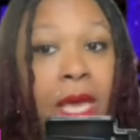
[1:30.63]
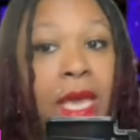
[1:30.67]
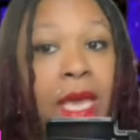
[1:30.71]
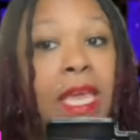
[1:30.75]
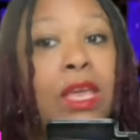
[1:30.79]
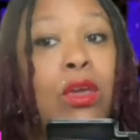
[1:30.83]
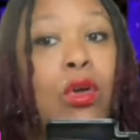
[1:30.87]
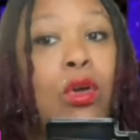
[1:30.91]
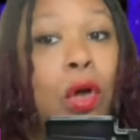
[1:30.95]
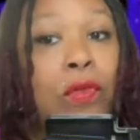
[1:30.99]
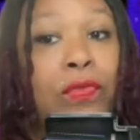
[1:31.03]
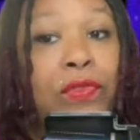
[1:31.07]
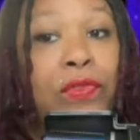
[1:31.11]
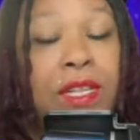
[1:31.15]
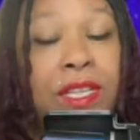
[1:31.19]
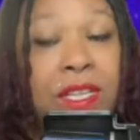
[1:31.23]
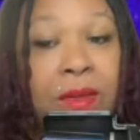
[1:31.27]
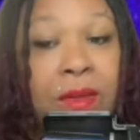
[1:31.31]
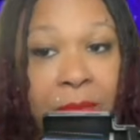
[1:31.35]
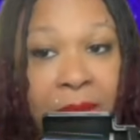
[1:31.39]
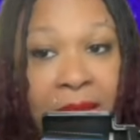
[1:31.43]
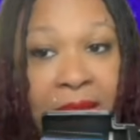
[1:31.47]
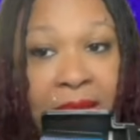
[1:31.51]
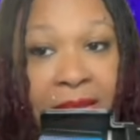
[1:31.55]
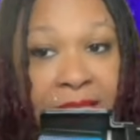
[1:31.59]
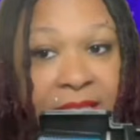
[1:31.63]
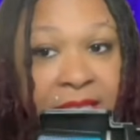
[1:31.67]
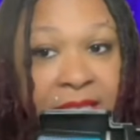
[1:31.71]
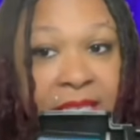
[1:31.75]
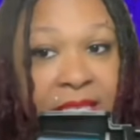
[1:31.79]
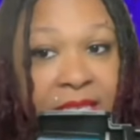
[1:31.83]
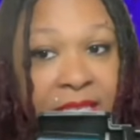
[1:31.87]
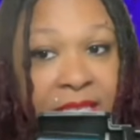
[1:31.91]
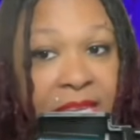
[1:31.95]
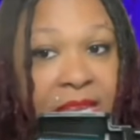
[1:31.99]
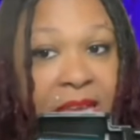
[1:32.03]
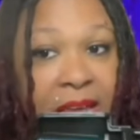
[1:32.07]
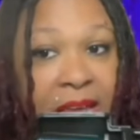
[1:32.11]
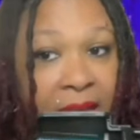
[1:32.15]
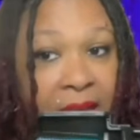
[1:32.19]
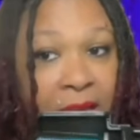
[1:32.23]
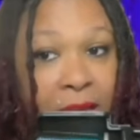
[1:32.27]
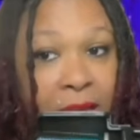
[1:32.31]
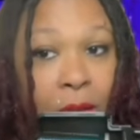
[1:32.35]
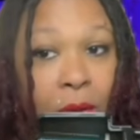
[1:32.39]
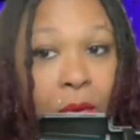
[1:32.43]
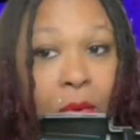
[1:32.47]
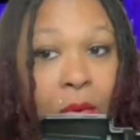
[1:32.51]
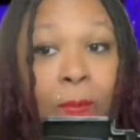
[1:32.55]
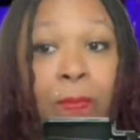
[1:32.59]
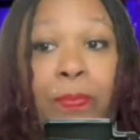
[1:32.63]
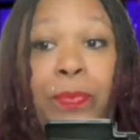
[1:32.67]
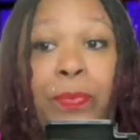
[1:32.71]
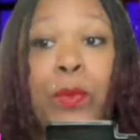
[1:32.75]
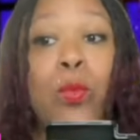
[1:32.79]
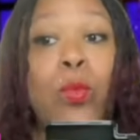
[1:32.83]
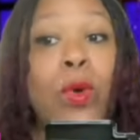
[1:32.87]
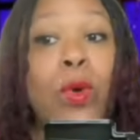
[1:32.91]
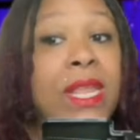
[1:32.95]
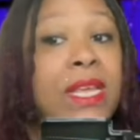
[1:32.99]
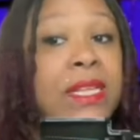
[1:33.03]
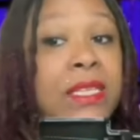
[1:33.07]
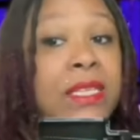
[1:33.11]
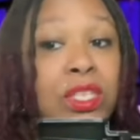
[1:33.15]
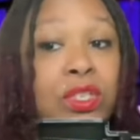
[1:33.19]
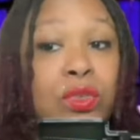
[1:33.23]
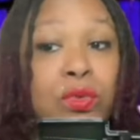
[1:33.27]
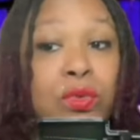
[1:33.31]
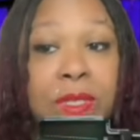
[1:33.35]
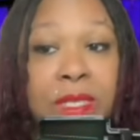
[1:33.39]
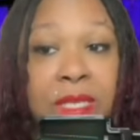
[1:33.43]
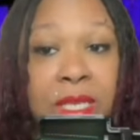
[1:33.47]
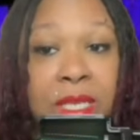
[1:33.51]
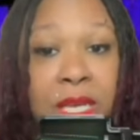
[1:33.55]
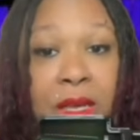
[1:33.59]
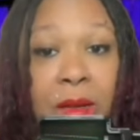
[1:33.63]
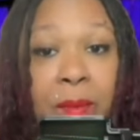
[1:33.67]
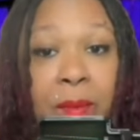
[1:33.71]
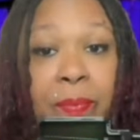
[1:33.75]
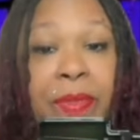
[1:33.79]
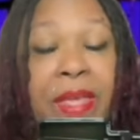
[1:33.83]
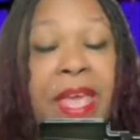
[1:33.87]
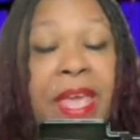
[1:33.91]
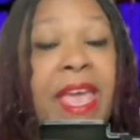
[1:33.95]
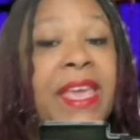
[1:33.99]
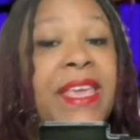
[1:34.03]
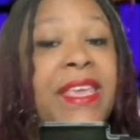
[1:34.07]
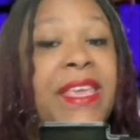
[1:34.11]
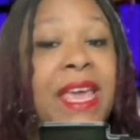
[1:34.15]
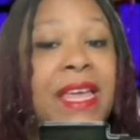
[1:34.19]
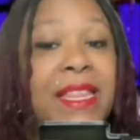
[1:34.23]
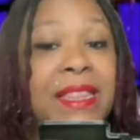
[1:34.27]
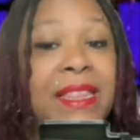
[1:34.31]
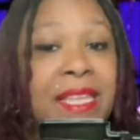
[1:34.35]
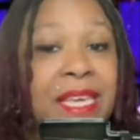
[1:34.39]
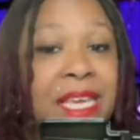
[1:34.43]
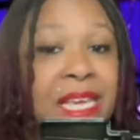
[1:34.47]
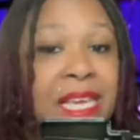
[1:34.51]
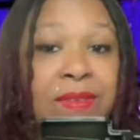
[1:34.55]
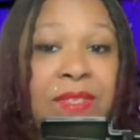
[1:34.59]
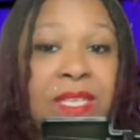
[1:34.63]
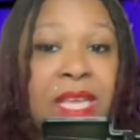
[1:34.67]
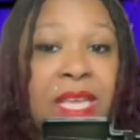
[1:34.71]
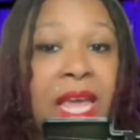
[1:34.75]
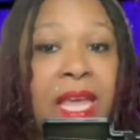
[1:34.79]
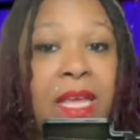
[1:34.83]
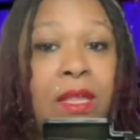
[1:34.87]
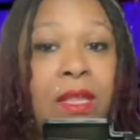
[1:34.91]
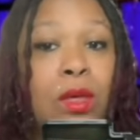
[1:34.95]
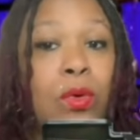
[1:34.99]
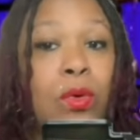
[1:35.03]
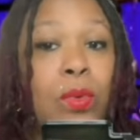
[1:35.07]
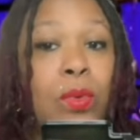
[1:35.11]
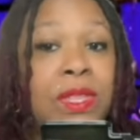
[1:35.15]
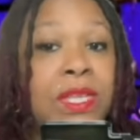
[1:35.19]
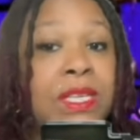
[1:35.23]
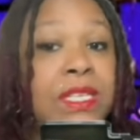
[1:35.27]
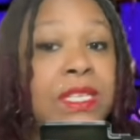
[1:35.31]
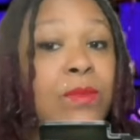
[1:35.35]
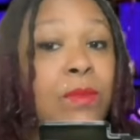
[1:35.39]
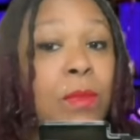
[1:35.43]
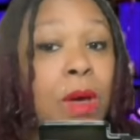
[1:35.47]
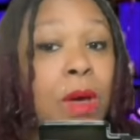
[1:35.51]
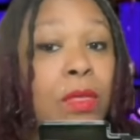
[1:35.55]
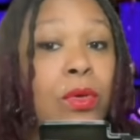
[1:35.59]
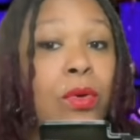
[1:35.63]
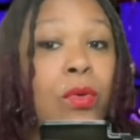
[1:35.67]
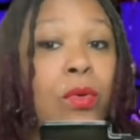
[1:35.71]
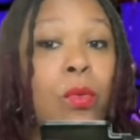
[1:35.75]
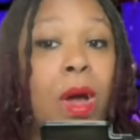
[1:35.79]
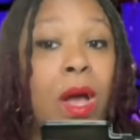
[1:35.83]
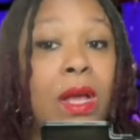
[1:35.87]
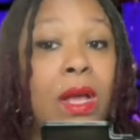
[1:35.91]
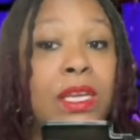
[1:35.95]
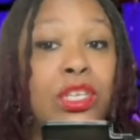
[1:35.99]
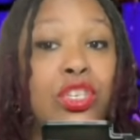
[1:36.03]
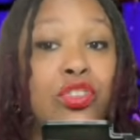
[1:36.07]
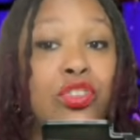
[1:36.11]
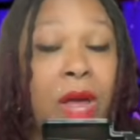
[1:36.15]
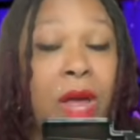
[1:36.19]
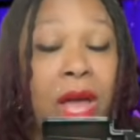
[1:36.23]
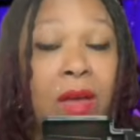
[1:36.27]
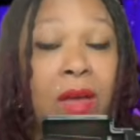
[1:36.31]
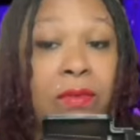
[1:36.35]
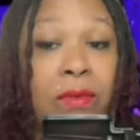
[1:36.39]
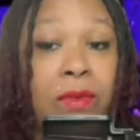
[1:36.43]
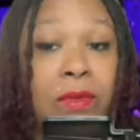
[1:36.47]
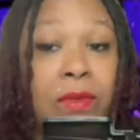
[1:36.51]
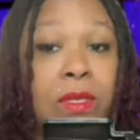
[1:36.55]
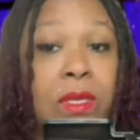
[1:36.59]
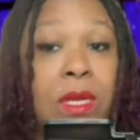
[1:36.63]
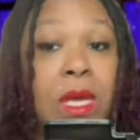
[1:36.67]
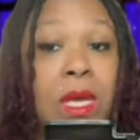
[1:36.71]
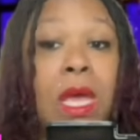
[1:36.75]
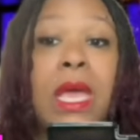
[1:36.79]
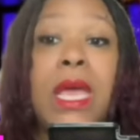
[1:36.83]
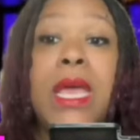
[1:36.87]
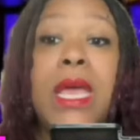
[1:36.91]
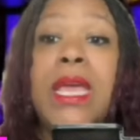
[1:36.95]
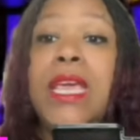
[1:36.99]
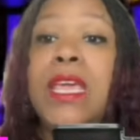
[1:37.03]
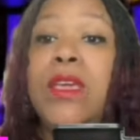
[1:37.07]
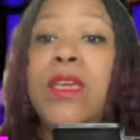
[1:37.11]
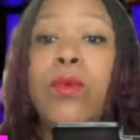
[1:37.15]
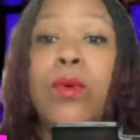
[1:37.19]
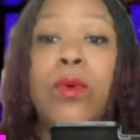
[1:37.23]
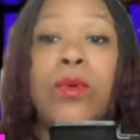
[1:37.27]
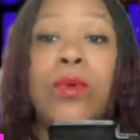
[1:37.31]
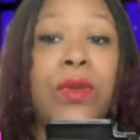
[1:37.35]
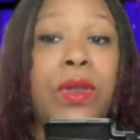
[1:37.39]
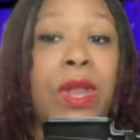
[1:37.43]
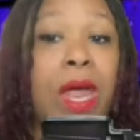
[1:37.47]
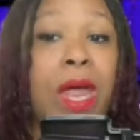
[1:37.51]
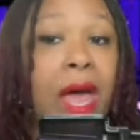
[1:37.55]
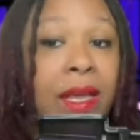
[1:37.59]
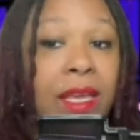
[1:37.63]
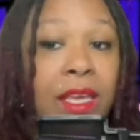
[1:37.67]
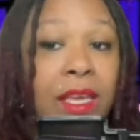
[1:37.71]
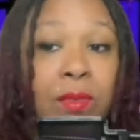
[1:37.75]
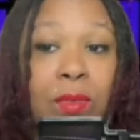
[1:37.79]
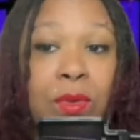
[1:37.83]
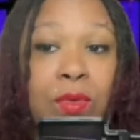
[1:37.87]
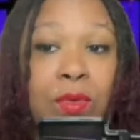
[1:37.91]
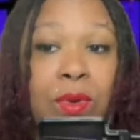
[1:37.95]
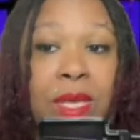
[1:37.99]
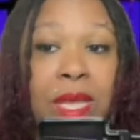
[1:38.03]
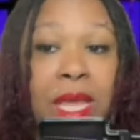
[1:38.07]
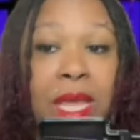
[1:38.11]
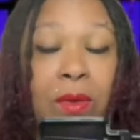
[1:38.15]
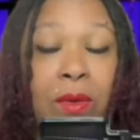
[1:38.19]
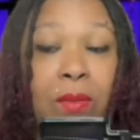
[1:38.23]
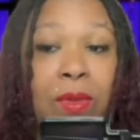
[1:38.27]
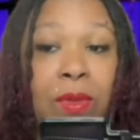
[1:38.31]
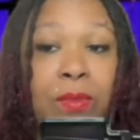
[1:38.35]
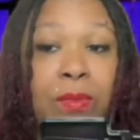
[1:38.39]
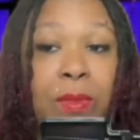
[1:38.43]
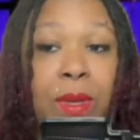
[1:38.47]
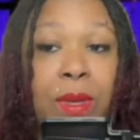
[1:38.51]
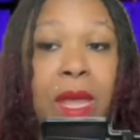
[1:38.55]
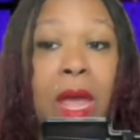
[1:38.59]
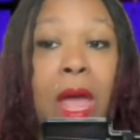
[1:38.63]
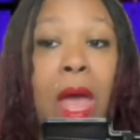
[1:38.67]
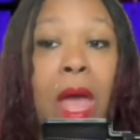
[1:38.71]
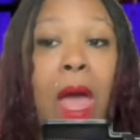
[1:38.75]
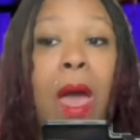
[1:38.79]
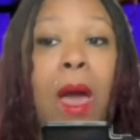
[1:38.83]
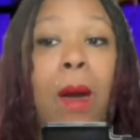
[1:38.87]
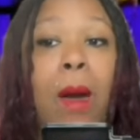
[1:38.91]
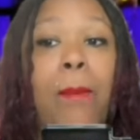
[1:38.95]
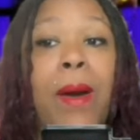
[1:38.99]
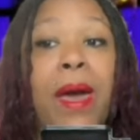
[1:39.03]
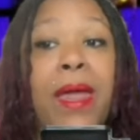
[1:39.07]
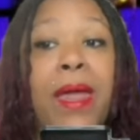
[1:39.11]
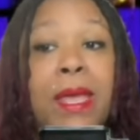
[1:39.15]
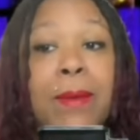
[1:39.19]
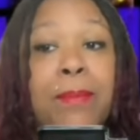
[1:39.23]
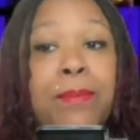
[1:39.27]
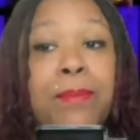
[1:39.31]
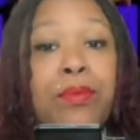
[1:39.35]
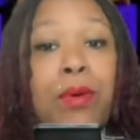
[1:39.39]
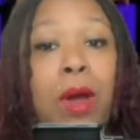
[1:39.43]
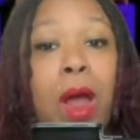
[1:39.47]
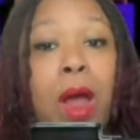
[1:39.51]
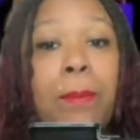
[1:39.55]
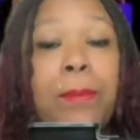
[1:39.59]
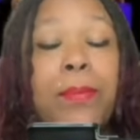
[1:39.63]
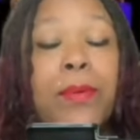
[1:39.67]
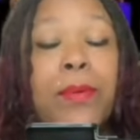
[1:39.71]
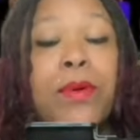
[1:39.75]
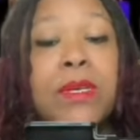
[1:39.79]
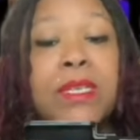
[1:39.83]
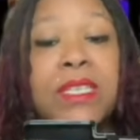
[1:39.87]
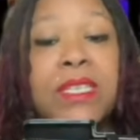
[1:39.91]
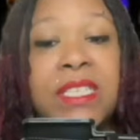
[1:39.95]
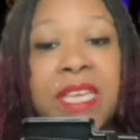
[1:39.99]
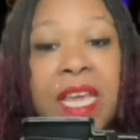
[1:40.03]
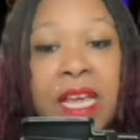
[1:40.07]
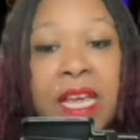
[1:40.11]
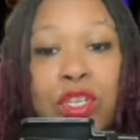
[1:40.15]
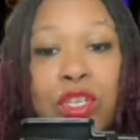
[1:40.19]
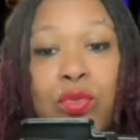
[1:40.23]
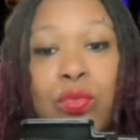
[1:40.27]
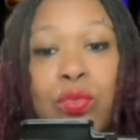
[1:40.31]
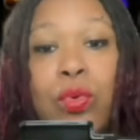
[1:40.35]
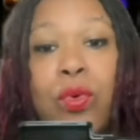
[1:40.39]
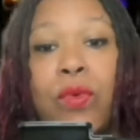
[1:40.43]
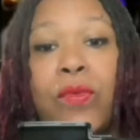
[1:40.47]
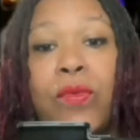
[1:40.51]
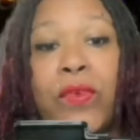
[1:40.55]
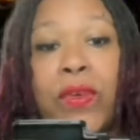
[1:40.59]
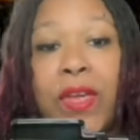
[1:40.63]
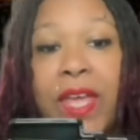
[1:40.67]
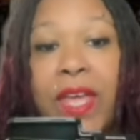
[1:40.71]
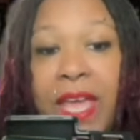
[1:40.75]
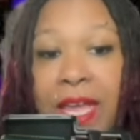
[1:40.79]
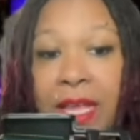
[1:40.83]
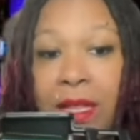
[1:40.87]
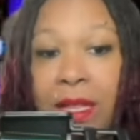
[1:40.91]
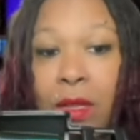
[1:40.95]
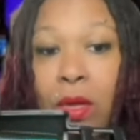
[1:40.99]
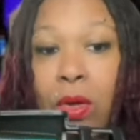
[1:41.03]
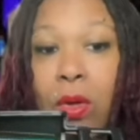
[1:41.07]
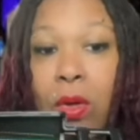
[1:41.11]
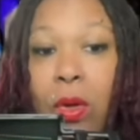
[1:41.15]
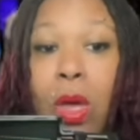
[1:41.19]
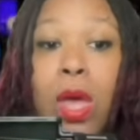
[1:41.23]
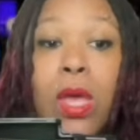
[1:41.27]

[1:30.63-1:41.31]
He often demands to see Halo when it suits him, yet leaves Halo with his mother while he travels. He will not communicate with me about a proper schedule for Halo.